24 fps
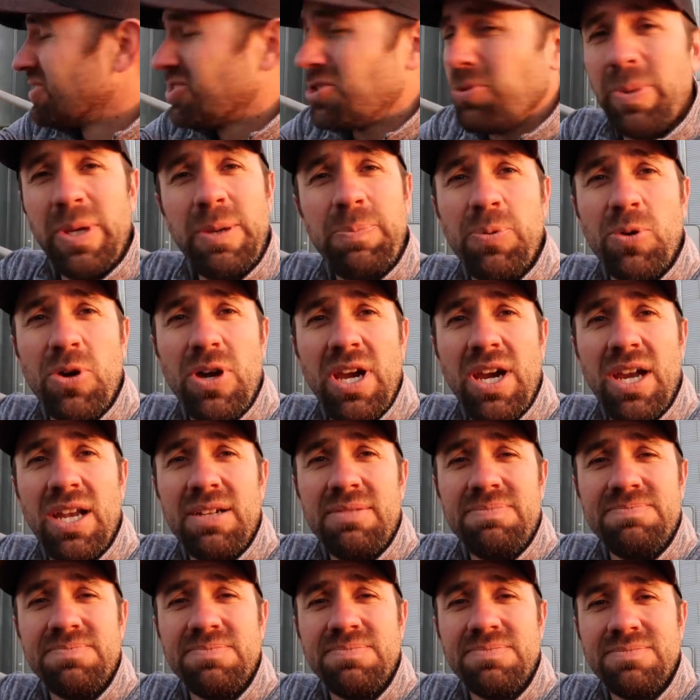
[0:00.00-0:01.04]
So be brand.
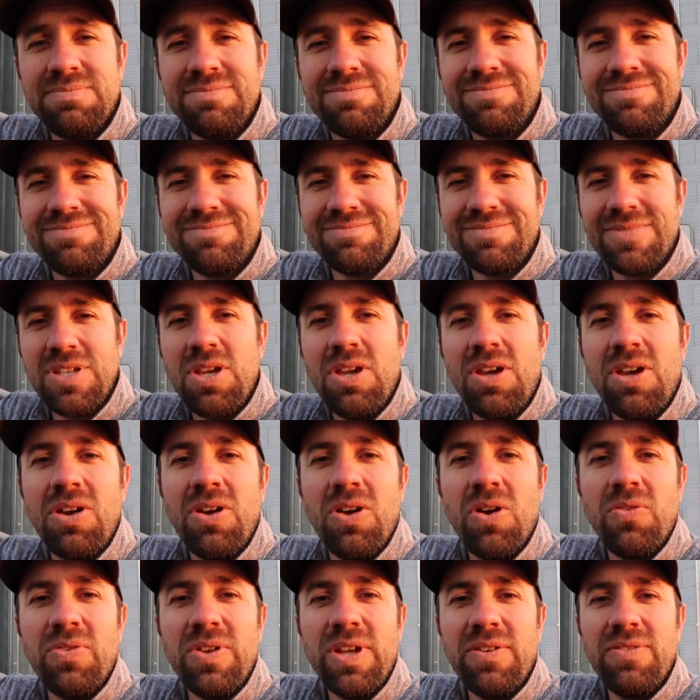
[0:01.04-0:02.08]

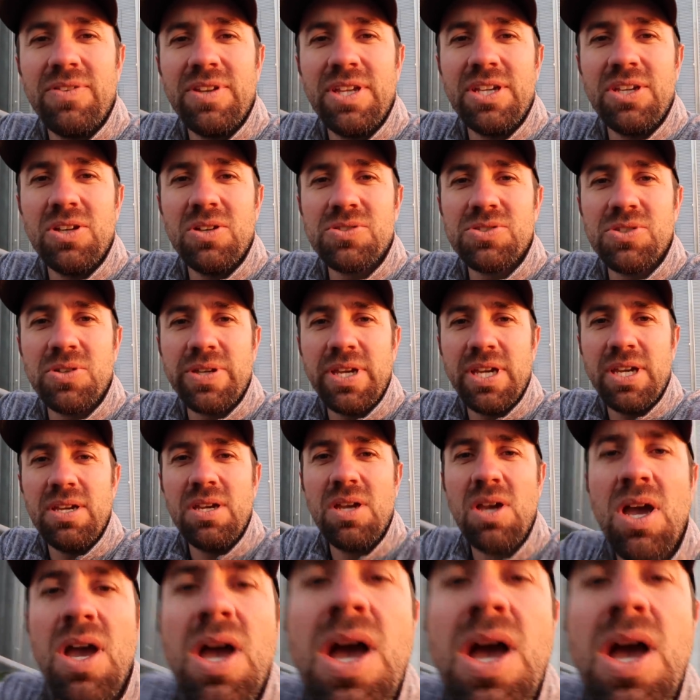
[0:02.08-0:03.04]
Hopefully everything goes okay.